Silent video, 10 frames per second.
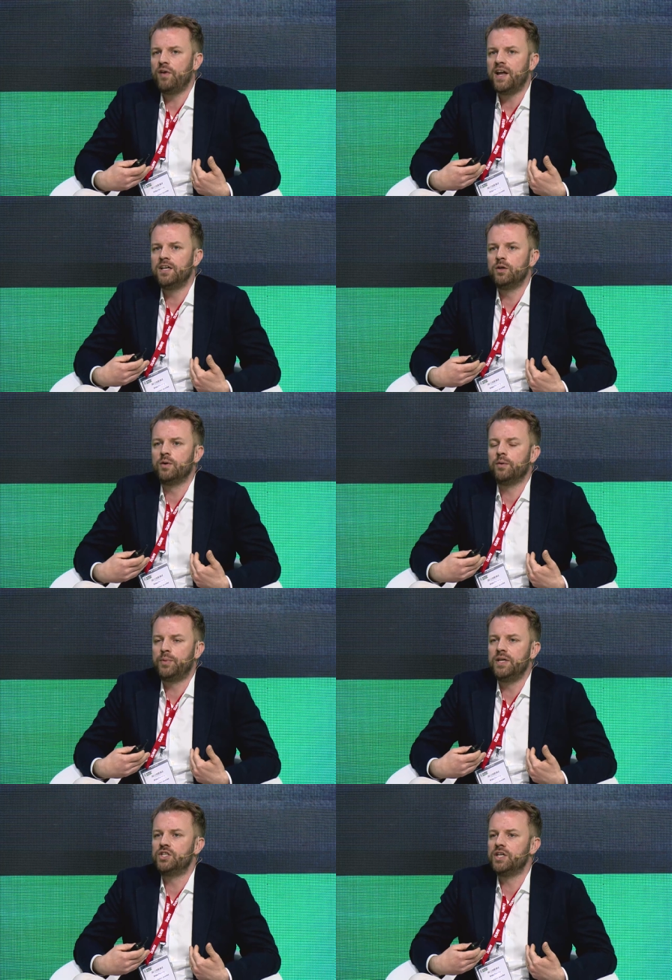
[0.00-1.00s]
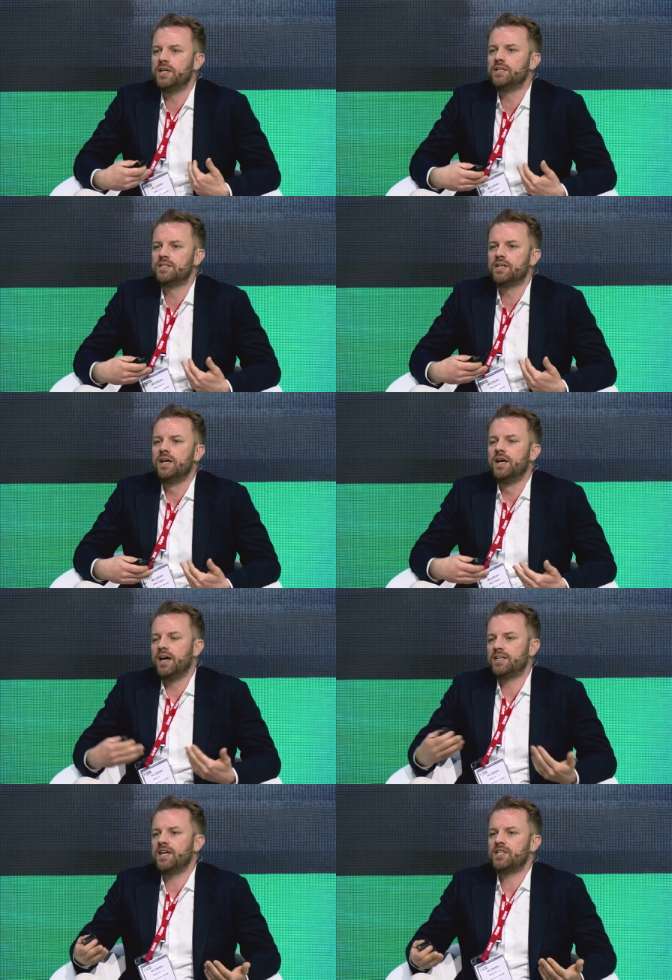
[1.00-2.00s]
value at P G is
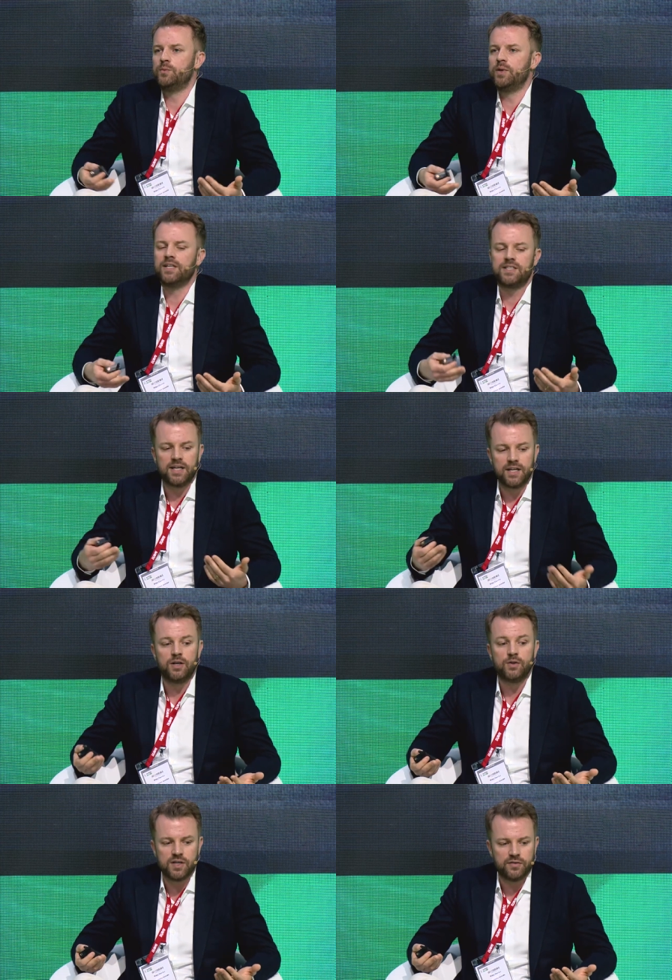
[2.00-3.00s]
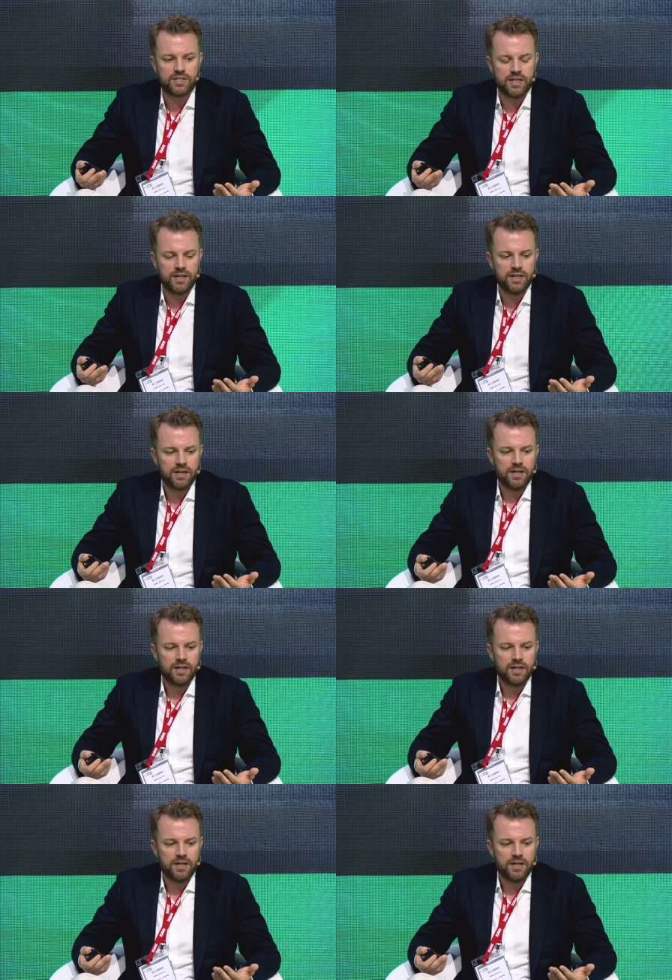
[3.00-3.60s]
accessibility and inclusivity.